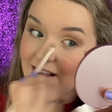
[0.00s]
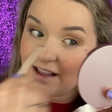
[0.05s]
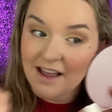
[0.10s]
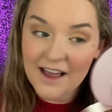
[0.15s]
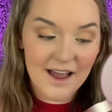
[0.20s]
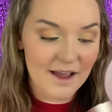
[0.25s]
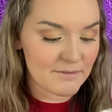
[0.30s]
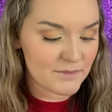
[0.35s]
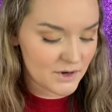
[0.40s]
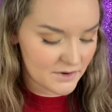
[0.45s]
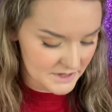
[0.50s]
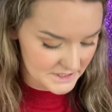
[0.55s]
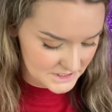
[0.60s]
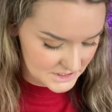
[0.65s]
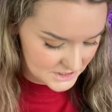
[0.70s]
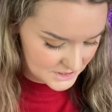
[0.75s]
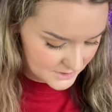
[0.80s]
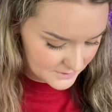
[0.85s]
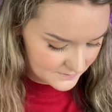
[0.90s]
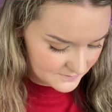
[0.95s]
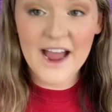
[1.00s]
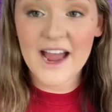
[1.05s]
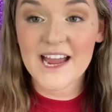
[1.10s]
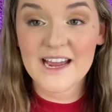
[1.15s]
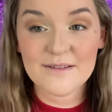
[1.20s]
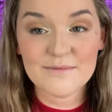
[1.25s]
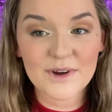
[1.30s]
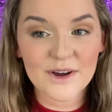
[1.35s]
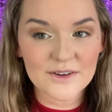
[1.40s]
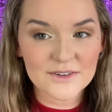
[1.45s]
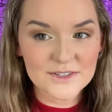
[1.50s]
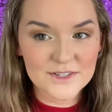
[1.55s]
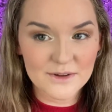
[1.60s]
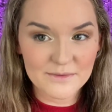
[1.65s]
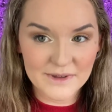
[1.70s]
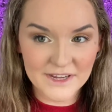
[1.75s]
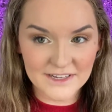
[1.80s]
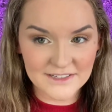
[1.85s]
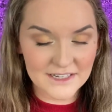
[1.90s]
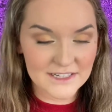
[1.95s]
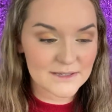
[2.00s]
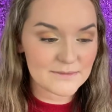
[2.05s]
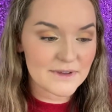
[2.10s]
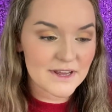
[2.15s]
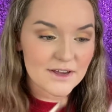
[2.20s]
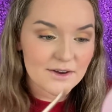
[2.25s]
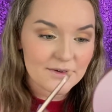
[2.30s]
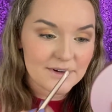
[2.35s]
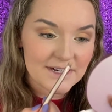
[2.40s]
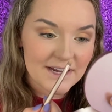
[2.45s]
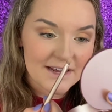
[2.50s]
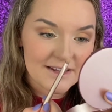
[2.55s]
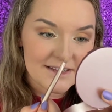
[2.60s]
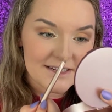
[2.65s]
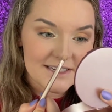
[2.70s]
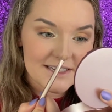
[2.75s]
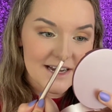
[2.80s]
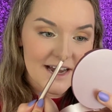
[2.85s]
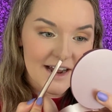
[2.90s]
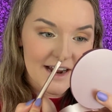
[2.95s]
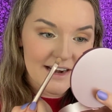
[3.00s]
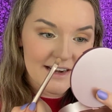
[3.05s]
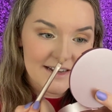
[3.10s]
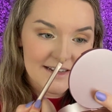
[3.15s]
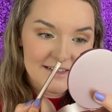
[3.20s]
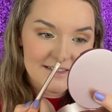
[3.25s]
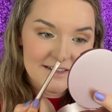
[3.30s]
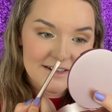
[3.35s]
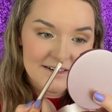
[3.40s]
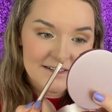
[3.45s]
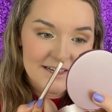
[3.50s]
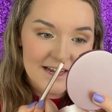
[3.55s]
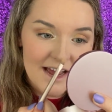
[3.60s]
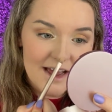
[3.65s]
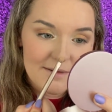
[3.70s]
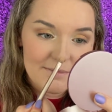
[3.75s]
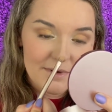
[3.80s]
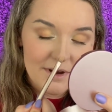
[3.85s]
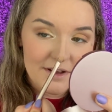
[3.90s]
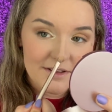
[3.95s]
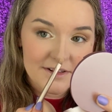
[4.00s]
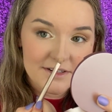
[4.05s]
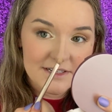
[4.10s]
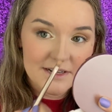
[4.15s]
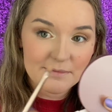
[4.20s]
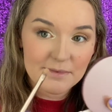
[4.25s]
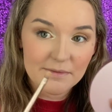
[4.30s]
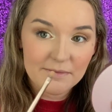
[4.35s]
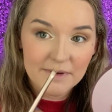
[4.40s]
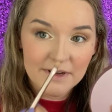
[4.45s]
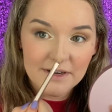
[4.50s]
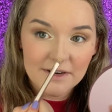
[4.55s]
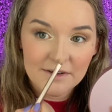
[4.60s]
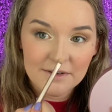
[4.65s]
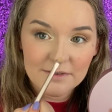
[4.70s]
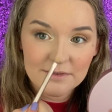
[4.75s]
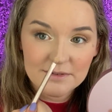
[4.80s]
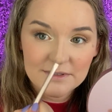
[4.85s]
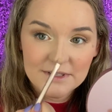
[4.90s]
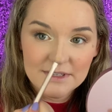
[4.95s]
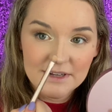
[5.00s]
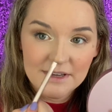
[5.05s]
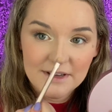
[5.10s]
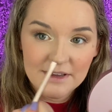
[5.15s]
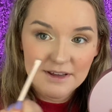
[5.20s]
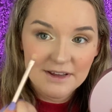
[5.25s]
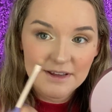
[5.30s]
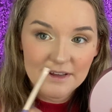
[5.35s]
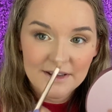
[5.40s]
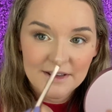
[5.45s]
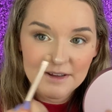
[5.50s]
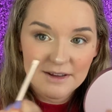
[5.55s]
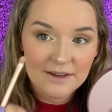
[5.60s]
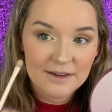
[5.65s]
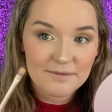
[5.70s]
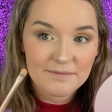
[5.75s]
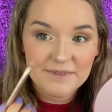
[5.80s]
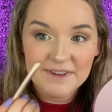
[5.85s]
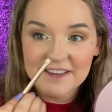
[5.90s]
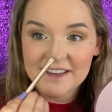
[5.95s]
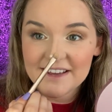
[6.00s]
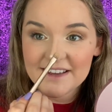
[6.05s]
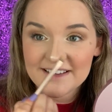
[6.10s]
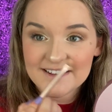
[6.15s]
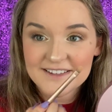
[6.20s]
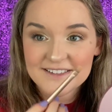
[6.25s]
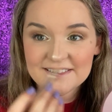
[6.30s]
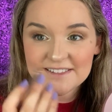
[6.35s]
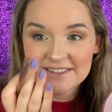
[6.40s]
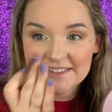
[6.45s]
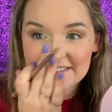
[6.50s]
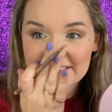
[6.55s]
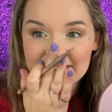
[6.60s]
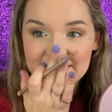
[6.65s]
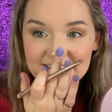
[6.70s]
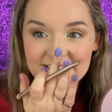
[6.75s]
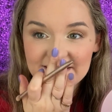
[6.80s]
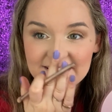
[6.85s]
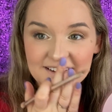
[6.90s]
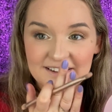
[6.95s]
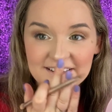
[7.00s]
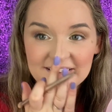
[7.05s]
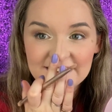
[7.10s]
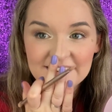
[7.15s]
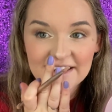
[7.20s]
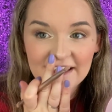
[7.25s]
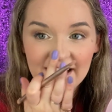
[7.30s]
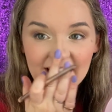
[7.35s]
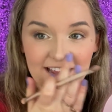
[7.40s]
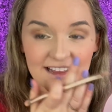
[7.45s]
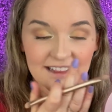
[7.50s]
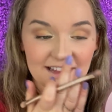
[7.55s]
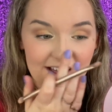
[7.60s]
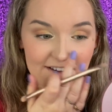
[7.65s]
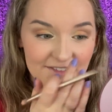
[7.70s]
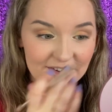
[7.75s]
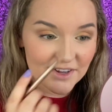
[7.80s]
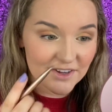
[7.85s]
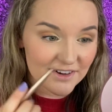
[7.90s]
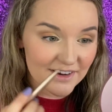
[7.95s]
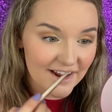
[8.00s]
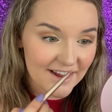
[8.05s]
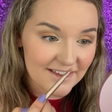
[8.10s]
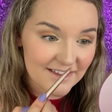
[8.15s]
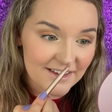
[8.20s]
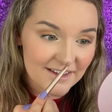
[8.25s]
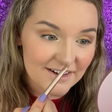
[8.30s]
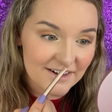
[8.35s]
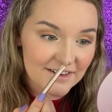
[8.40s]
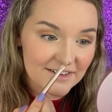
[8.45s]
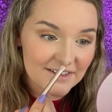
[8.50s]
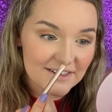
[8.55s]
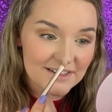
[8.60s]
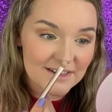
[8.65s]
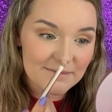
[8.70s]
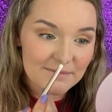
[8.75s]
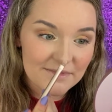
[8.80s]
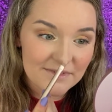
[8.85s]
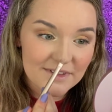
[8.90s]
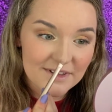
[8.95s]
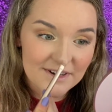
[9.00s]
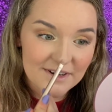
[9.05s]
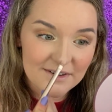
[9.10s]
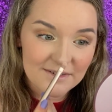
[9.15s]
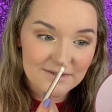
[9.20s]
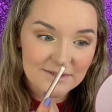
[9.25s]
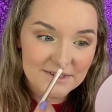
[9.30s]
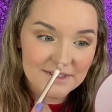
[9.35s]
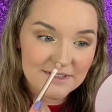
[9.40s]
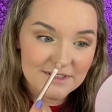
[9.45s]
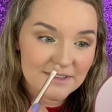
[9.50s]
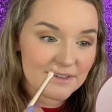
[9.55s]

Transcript: I'm going to do. I am also, because it's me, going to add the tiniest little tap on the tip of my nose because I love a good highlight on the tip of the nose.